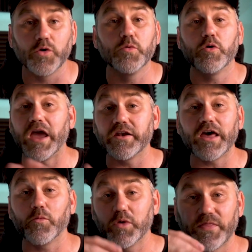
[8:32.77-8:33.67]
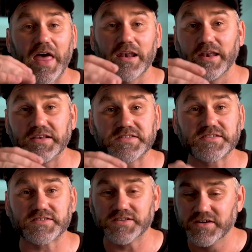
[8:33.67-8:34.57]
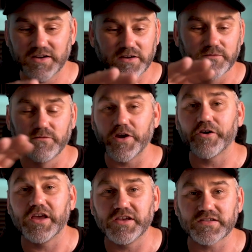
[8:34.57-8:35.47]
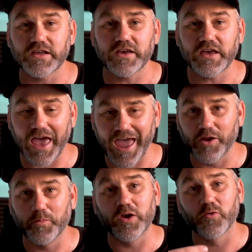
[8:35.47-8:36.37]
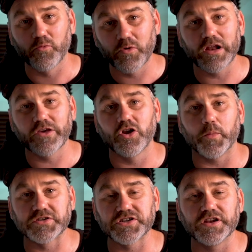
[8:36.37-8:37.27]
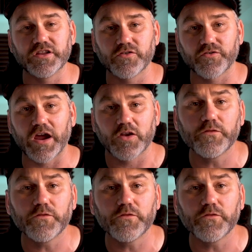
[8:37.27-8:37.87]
You will end up with that list very easily, and it'll be a really good opportunity to train.